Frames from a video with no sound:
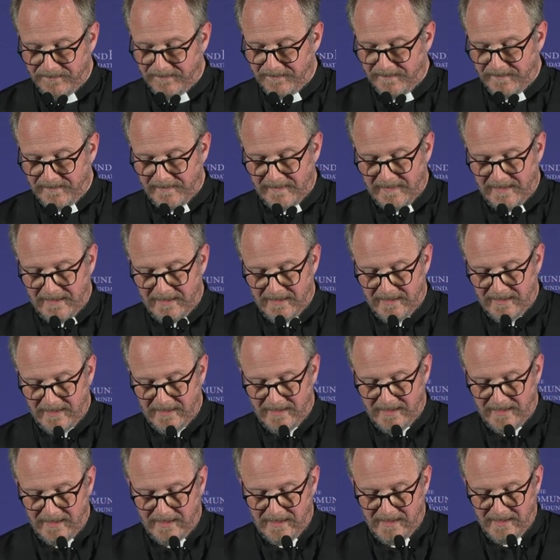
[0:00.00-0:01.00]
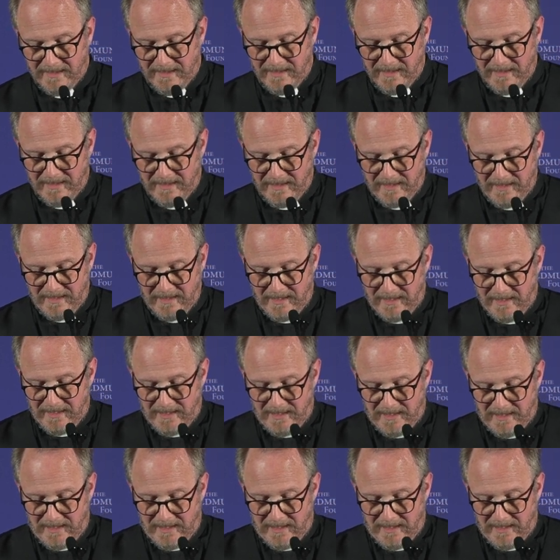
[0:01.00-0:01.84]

Nothing is said.